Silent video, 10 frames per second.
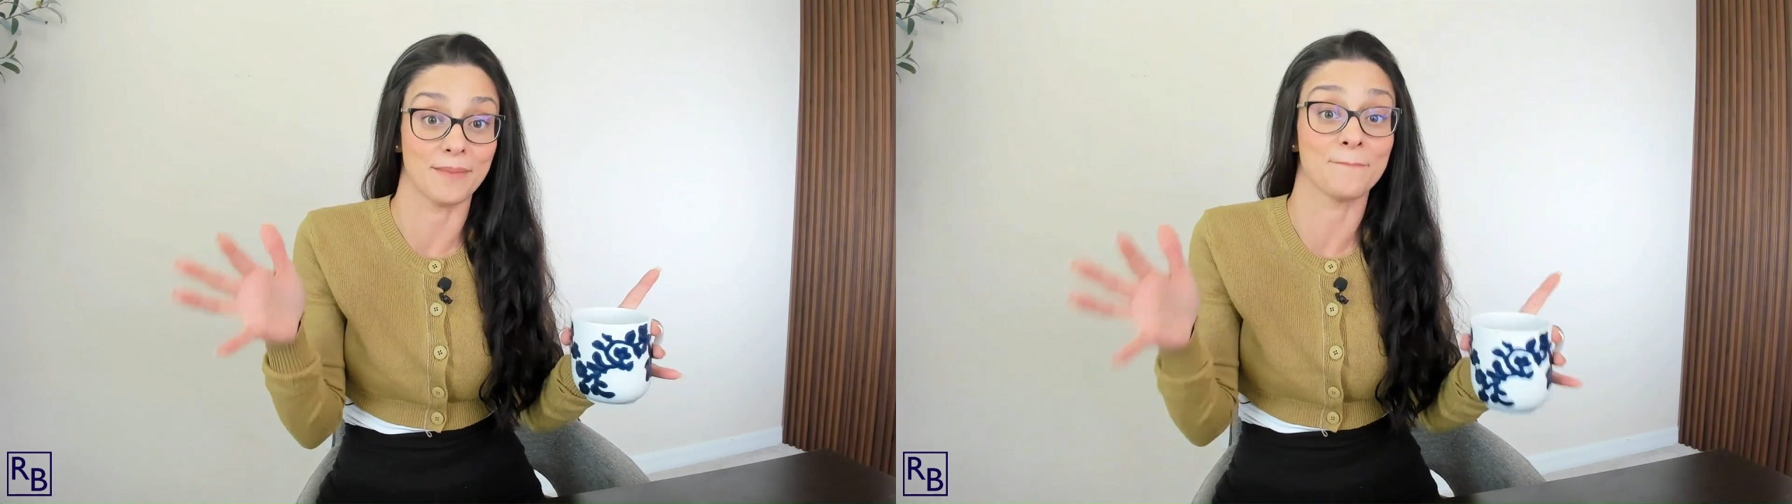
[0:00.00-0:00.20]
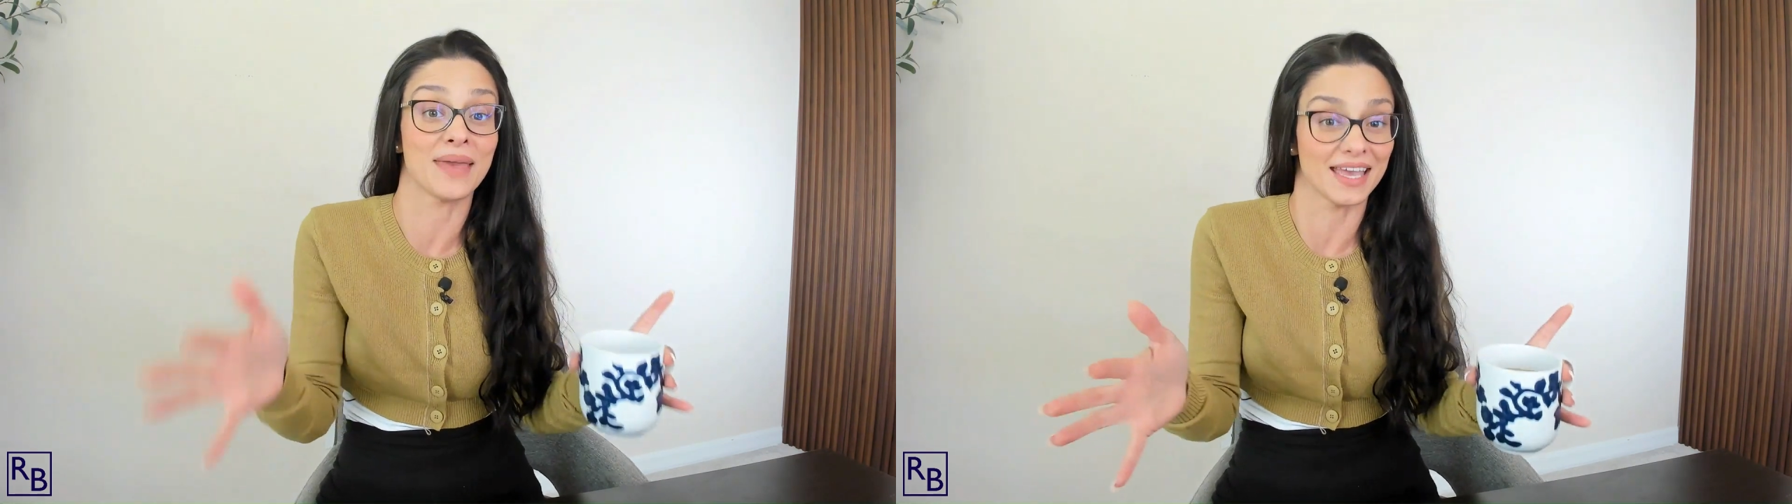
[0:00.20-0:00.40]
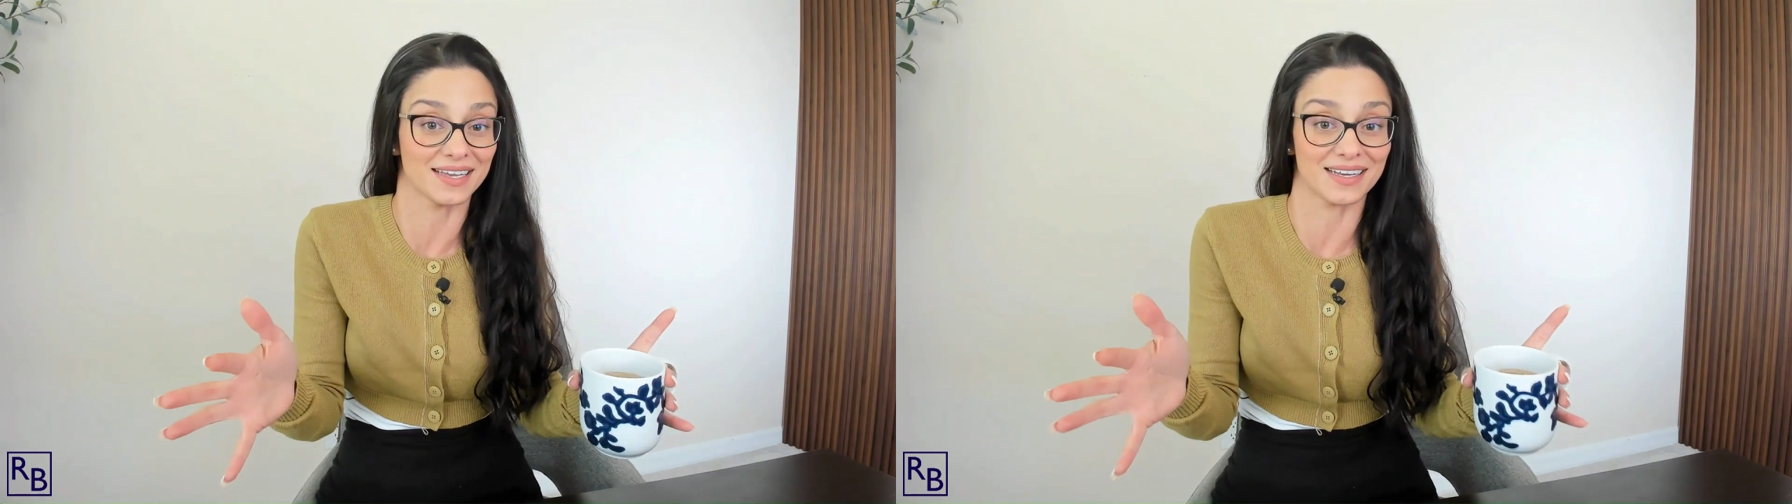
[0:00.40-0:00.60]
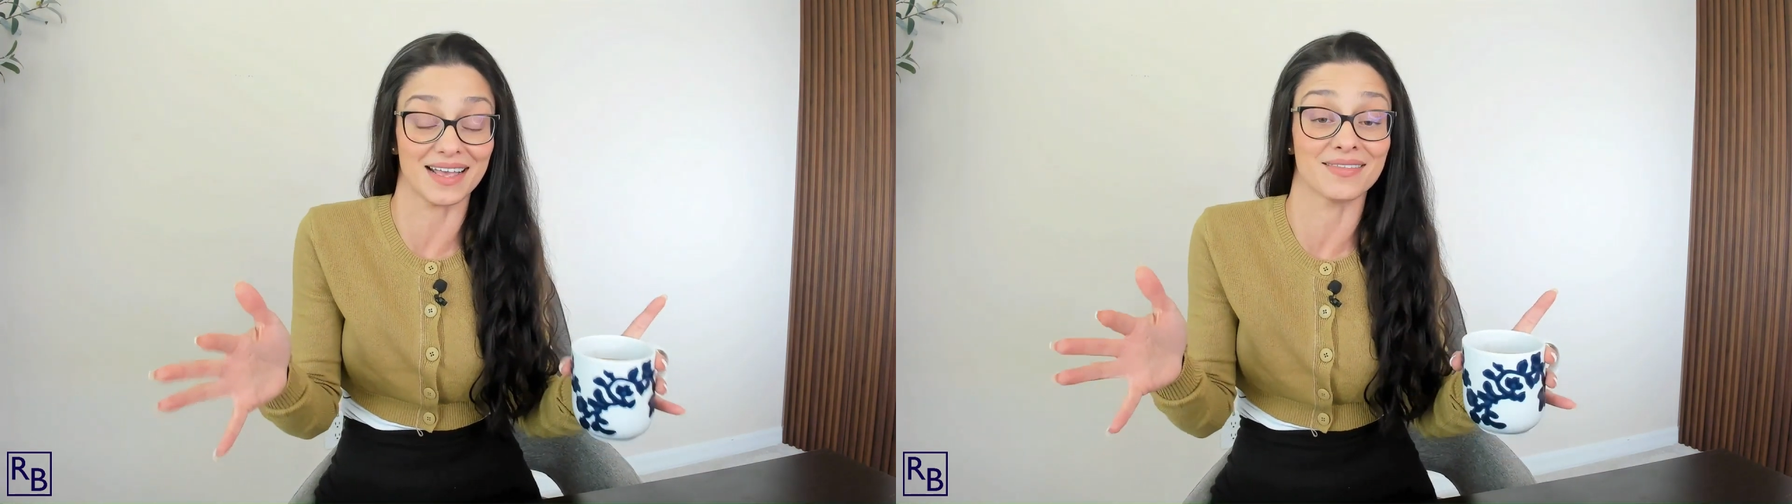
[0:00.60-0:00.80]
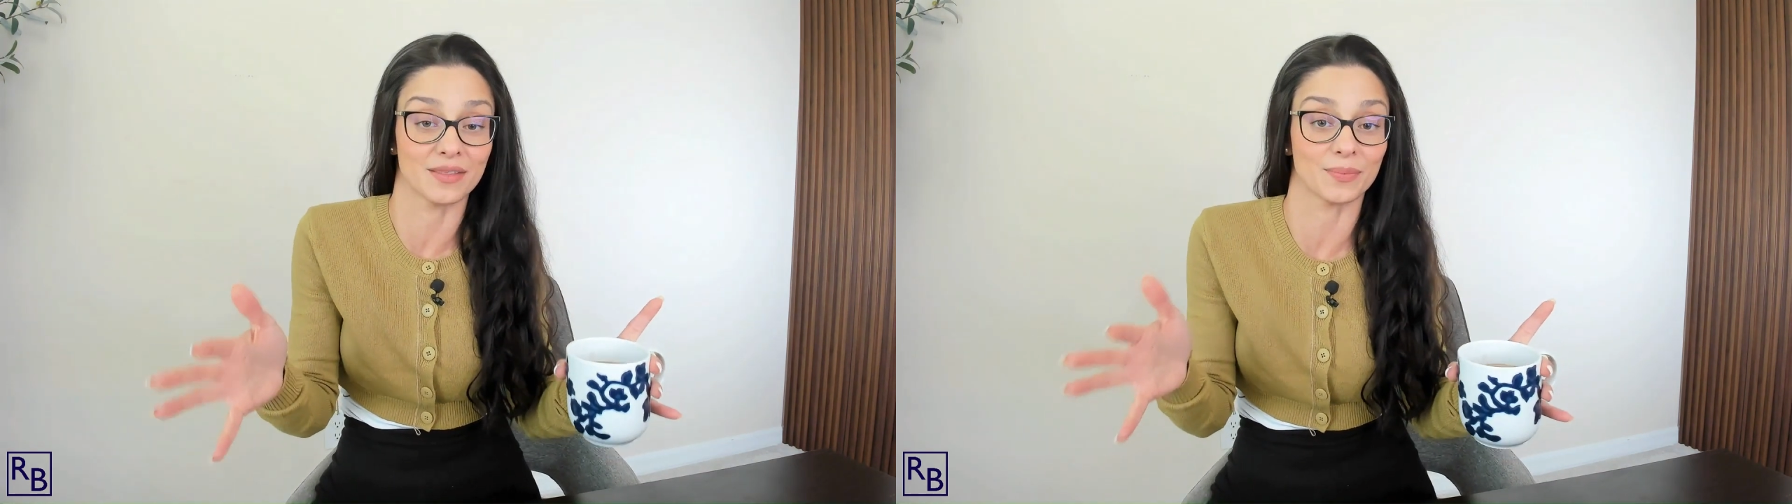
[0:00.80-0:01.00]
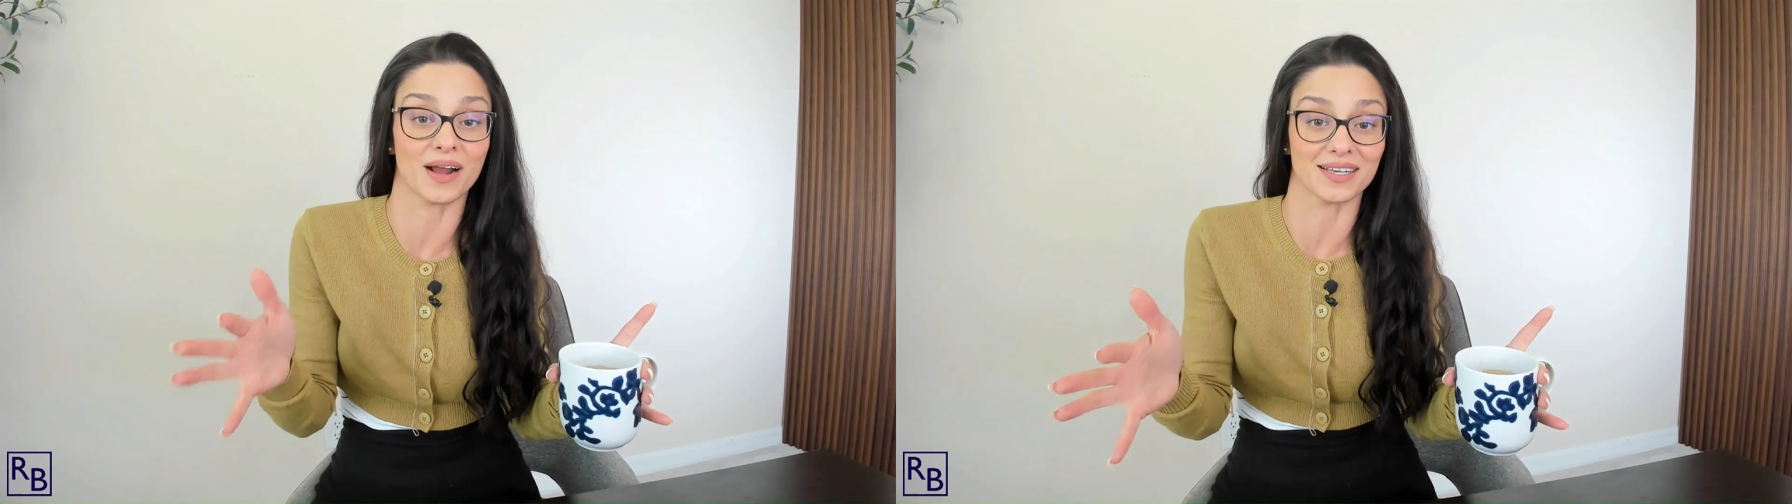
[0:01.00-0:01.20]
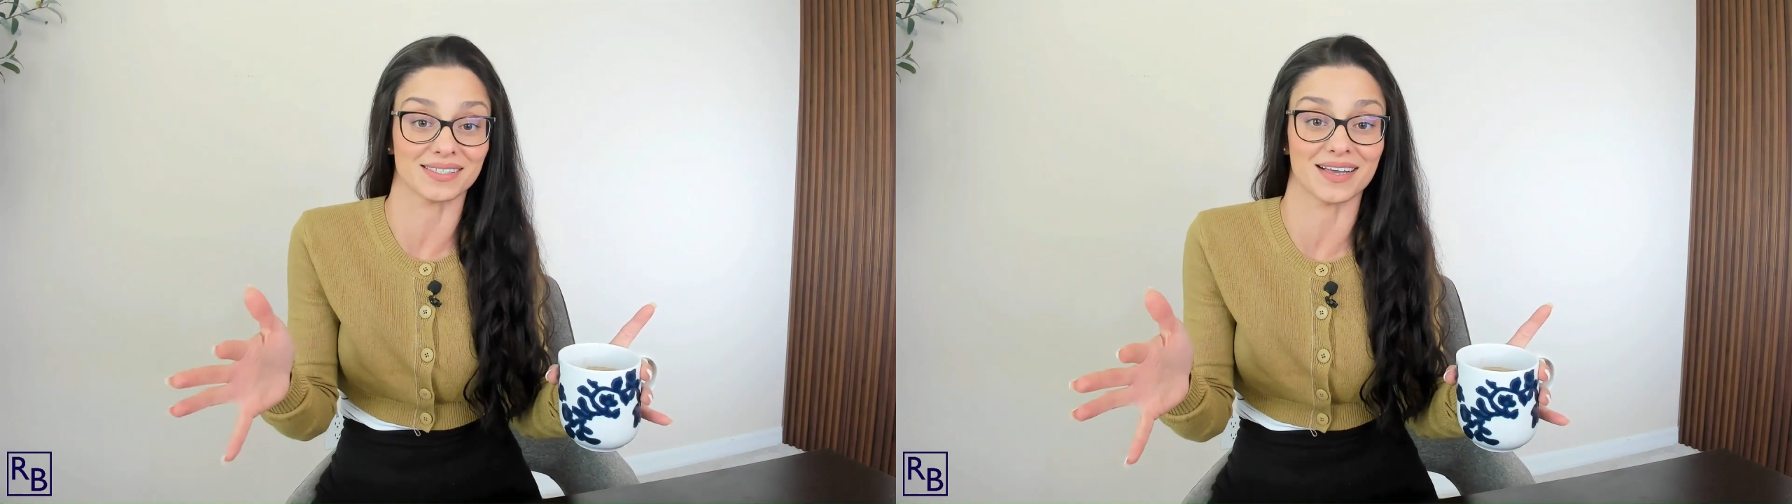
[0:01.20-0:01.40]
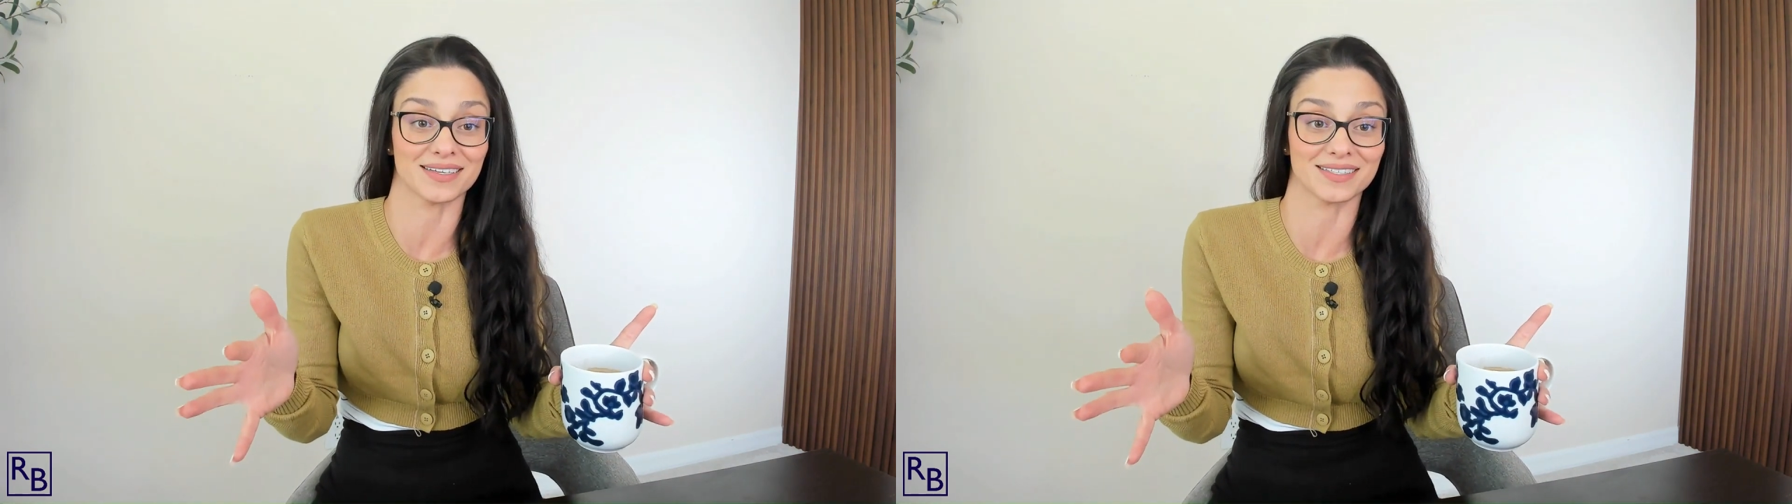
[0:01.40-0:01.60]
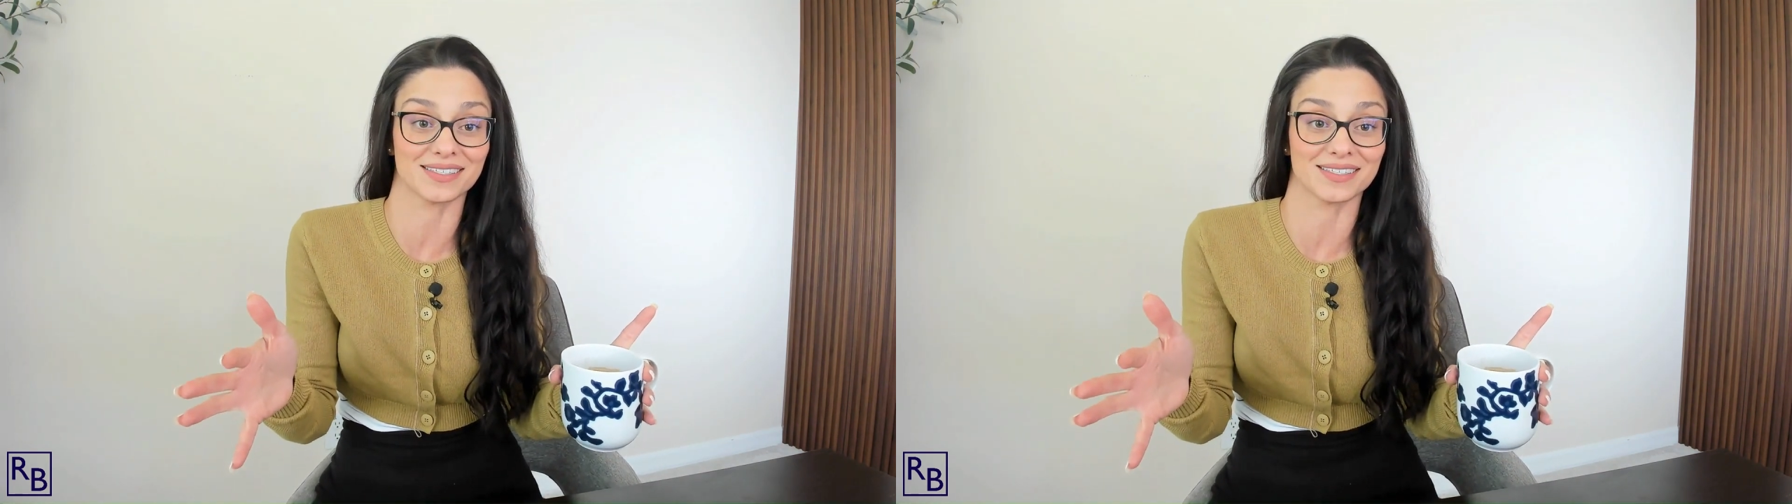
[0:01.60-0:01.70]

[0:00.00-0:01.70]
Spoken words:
make in the process.